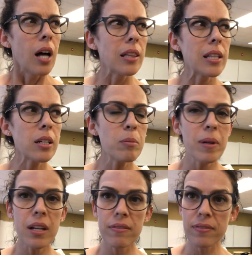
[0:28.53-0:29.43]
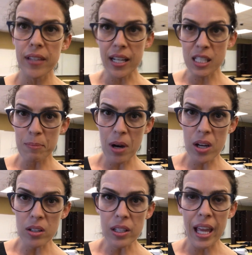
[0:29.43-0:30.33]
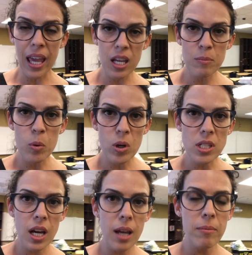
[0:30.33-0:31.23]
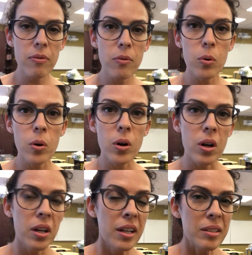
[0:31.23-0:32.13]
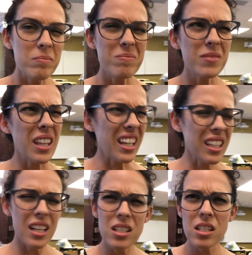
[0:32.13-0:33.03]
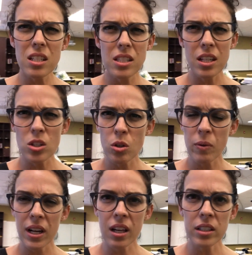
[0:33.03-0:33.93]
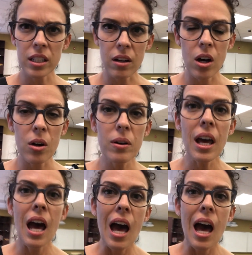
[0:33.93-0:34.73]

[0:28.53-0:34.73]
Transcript: a little bit of flex model and more time for like kids to sit and do reading on their own.